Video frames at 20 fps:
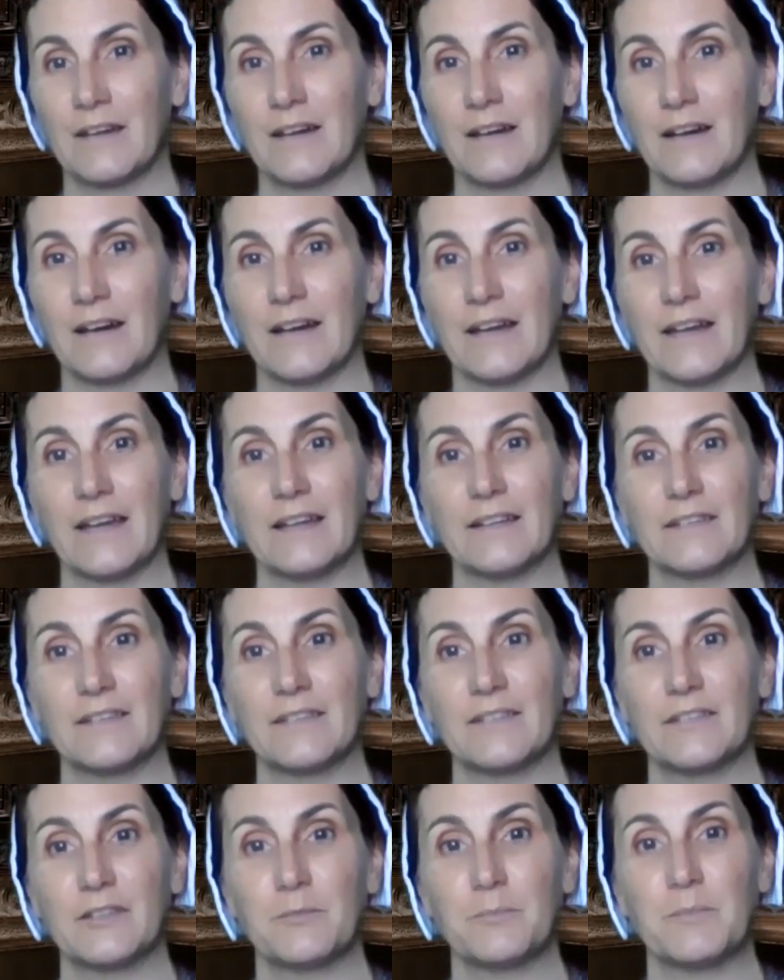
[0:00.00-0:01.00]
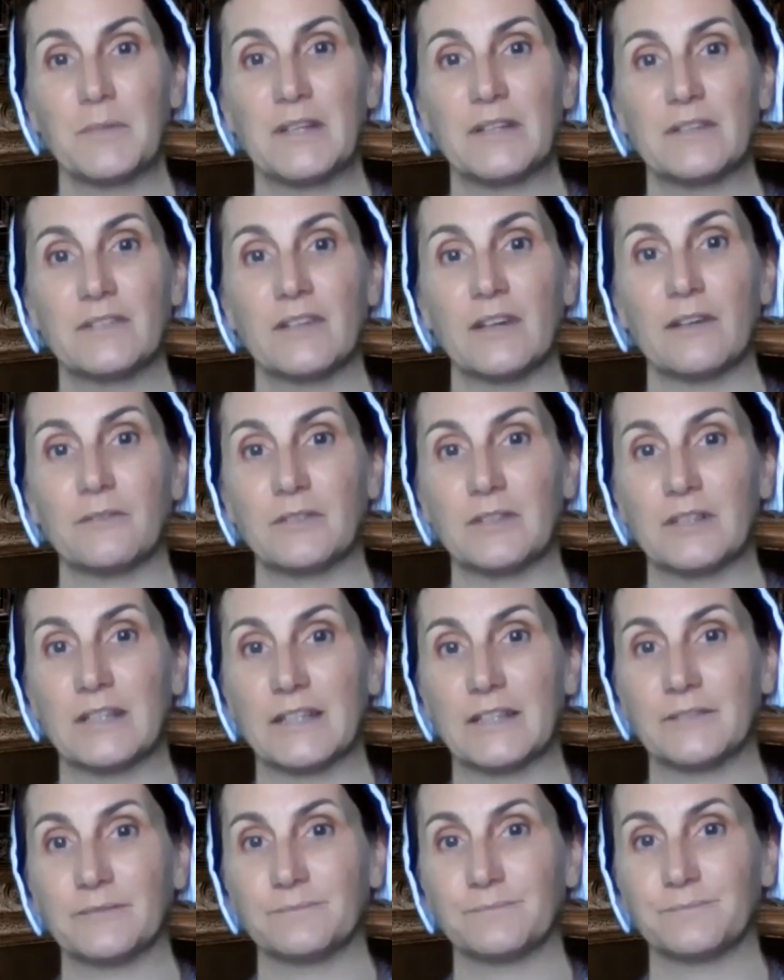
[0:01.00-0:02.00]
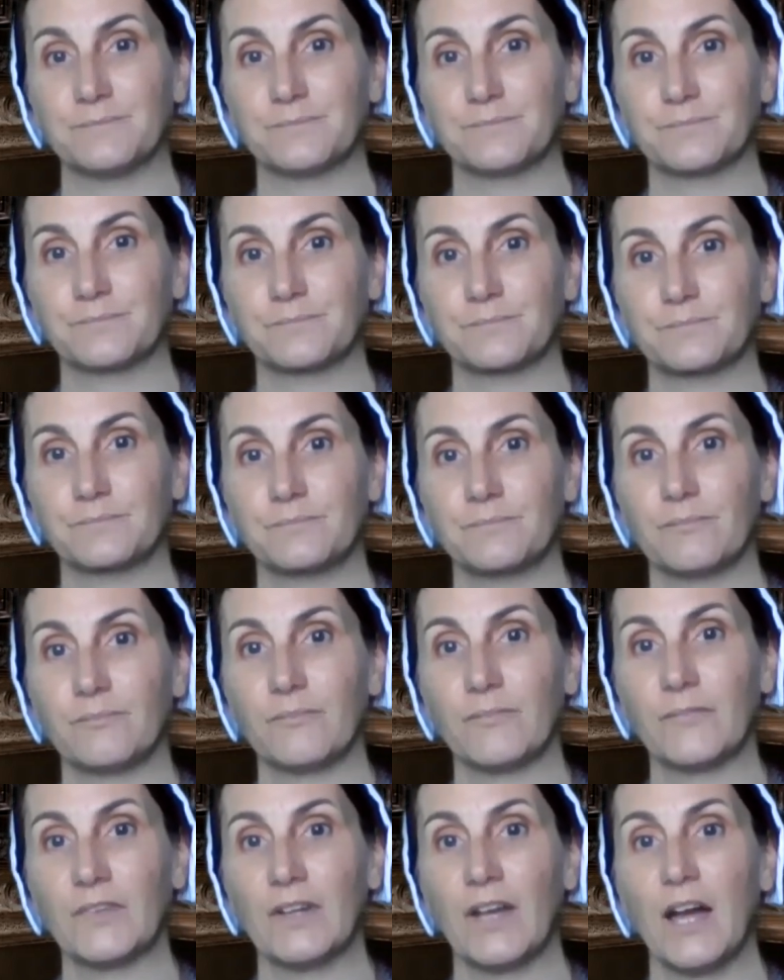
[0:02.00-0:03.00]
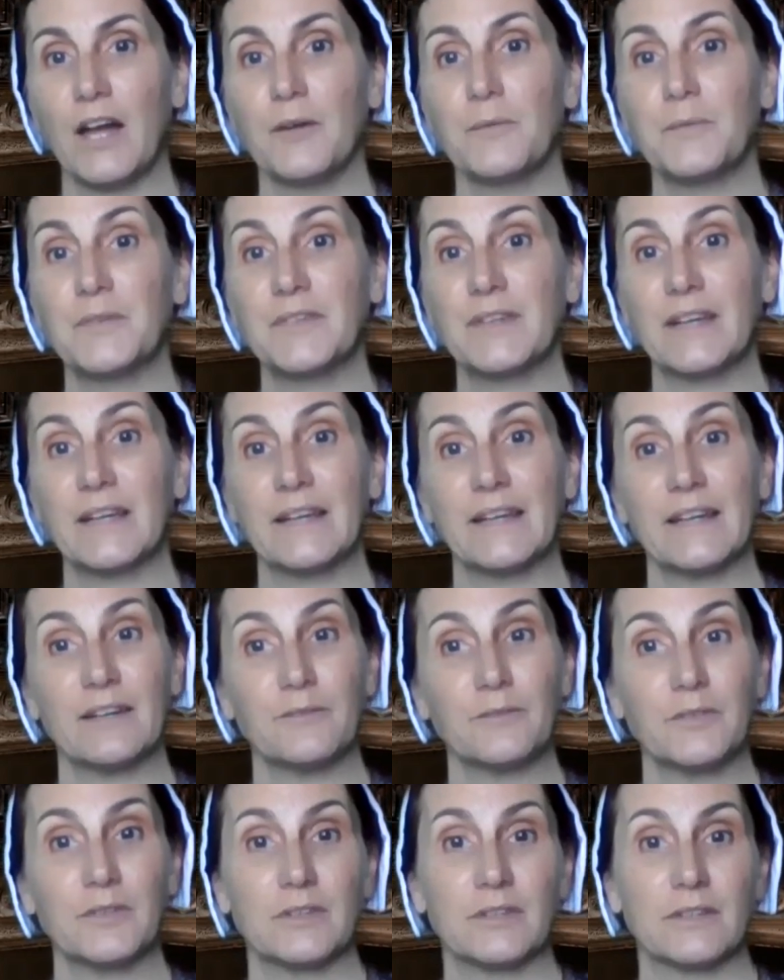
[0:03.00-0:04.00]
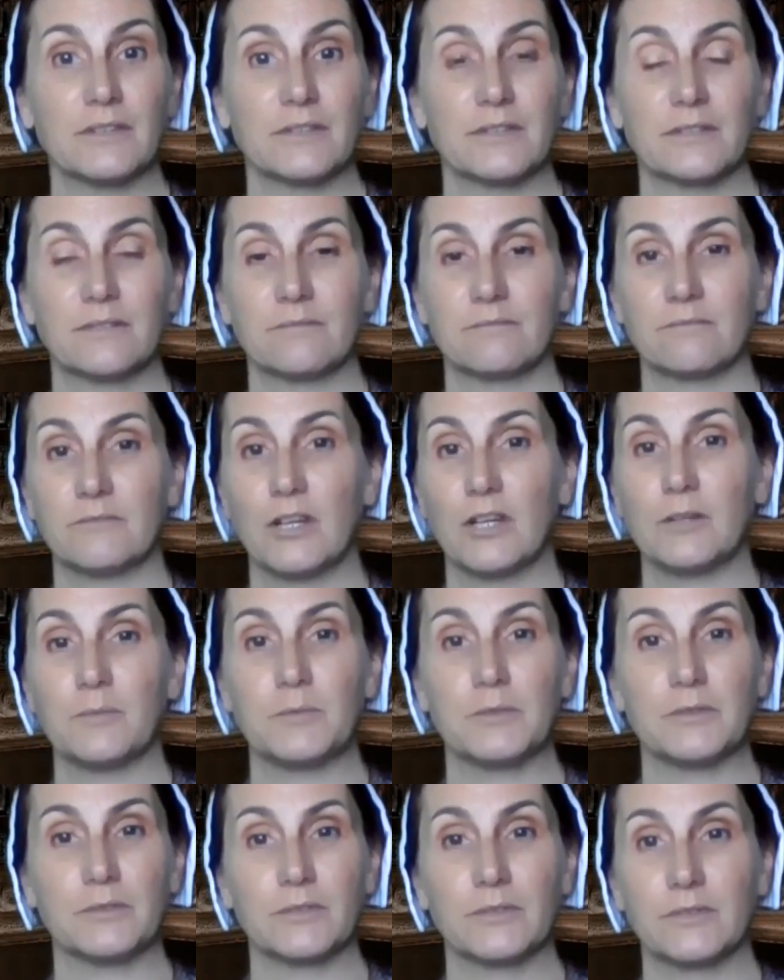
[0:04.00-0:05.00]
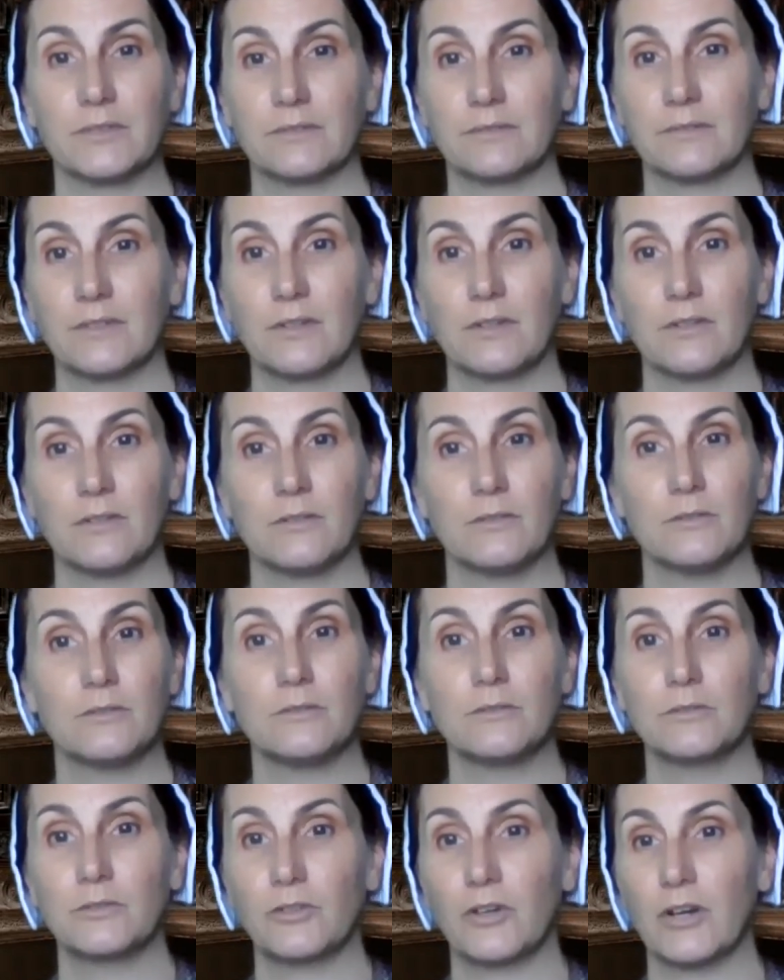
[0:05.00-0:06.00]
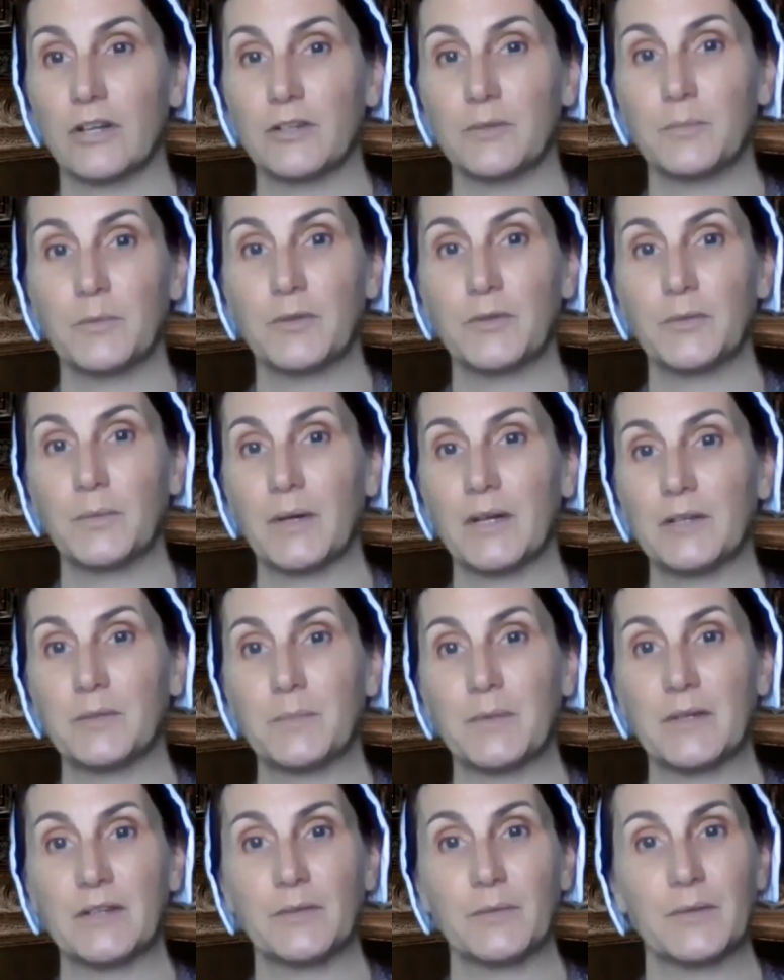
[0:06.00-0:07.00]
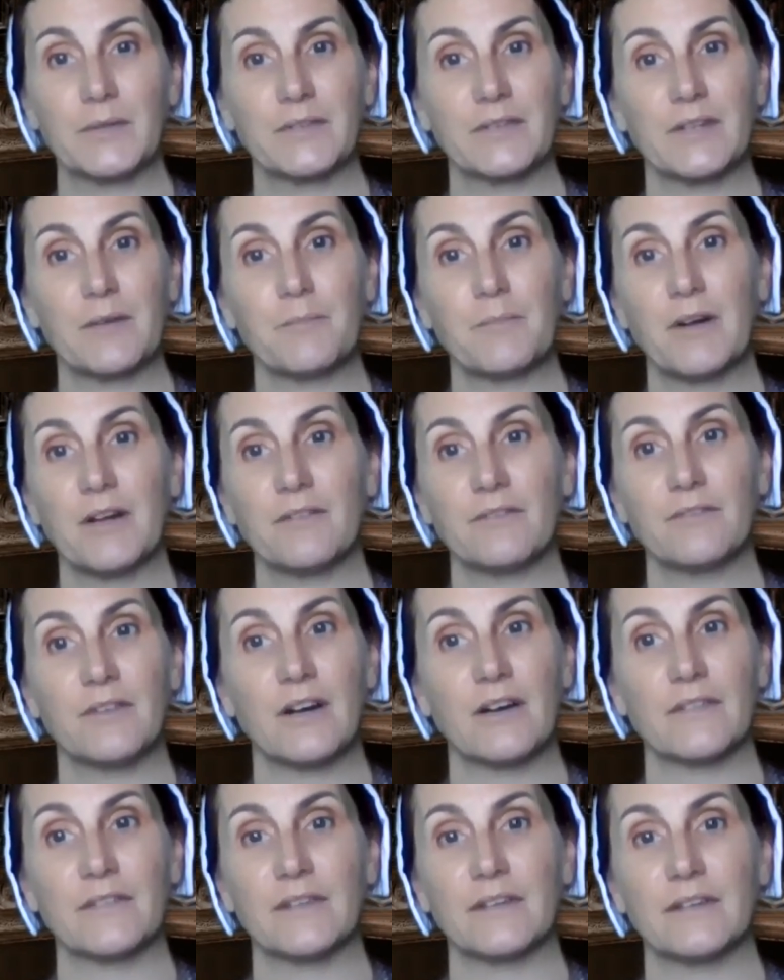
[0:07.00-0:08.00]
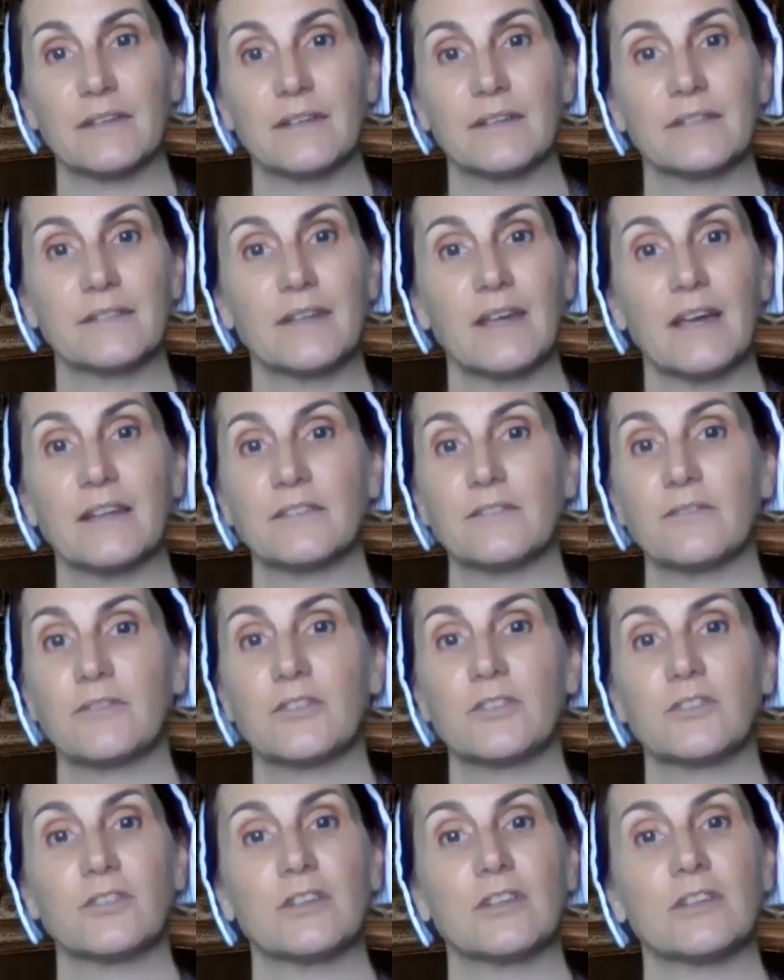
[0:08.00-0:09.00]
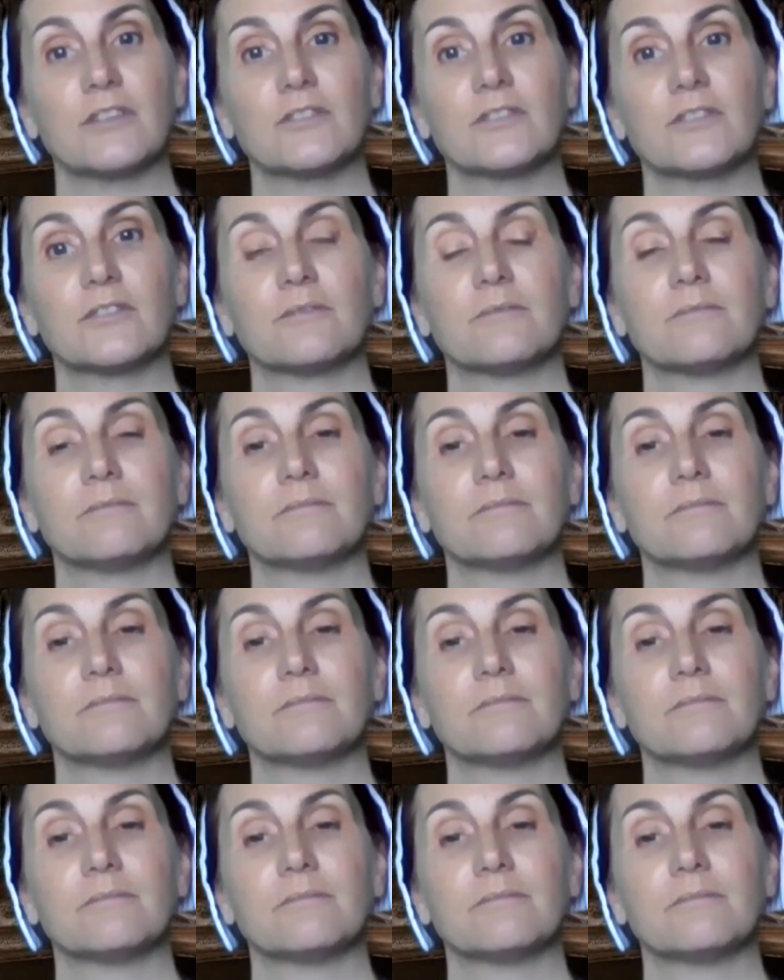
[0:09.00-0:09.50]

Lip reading: I had to submit totally. I was sent counsellors, nobles, all trying to persuade me to accept my father as head of the church.